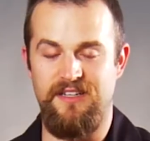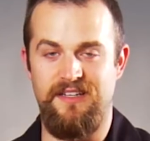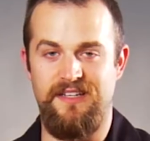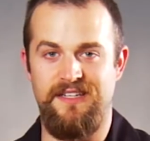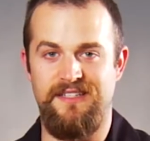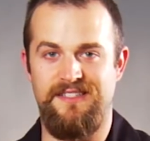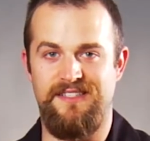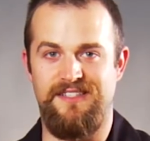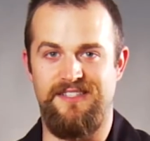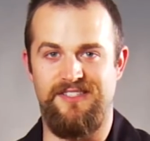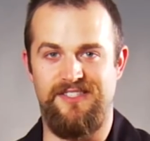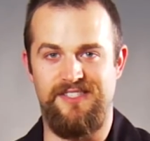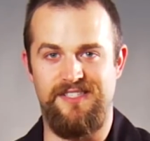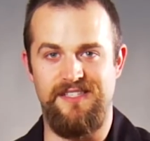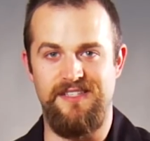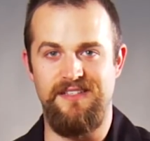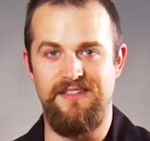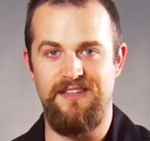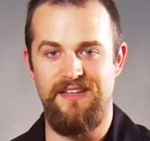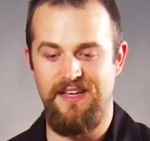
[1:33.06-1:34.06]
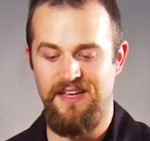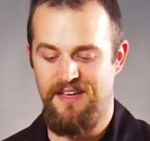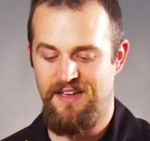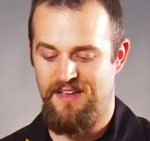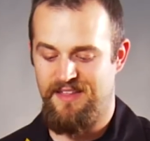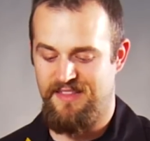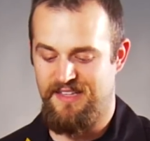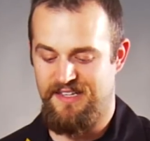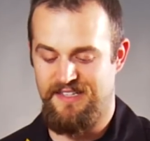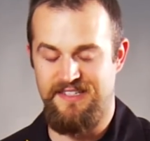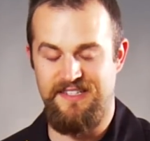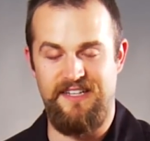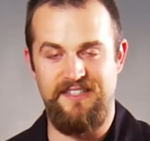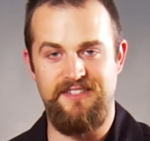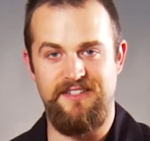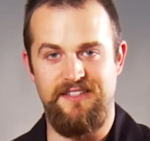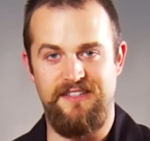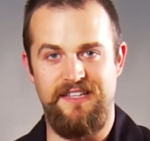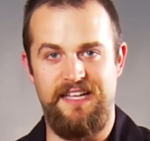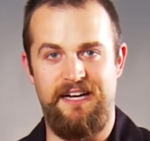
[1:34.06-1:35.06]
against a seat that
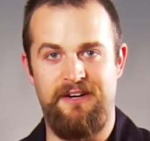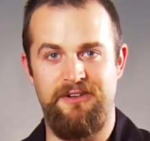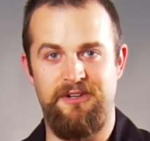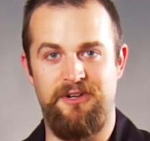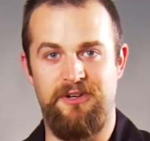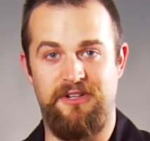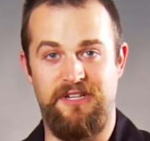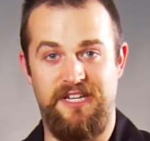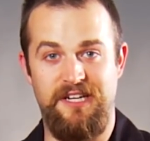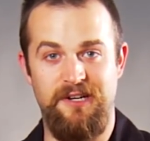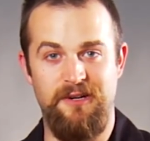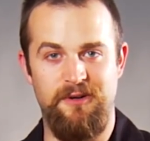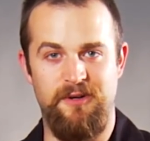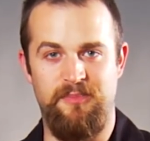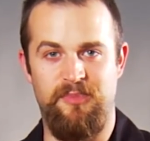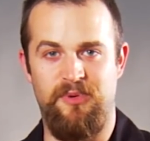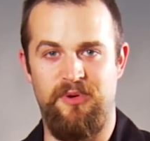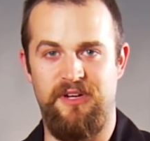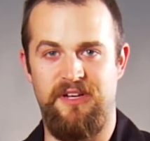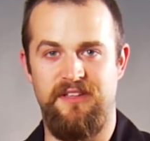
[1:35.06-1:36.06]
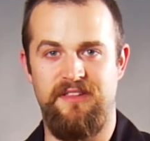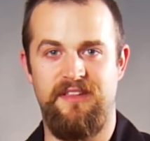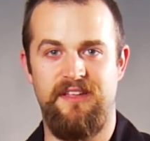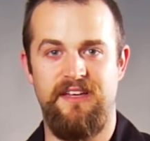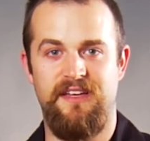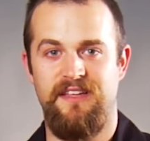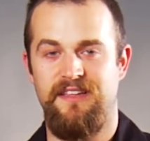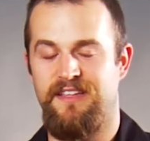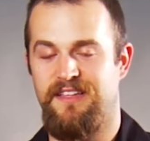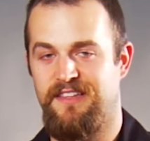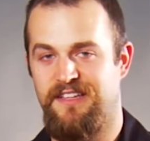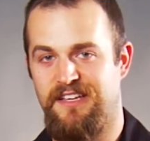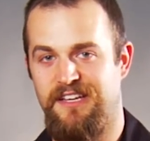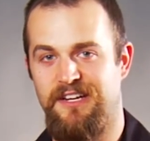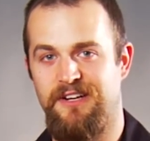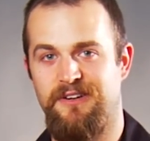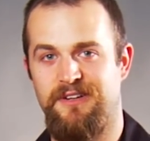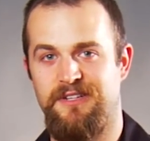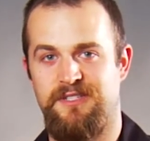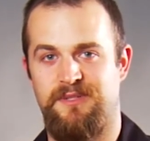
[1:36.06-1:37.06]
doesn't allow your gear to breathe, then the
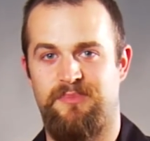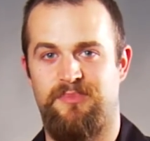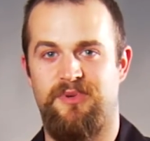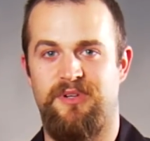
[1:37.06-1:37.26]
gear isn't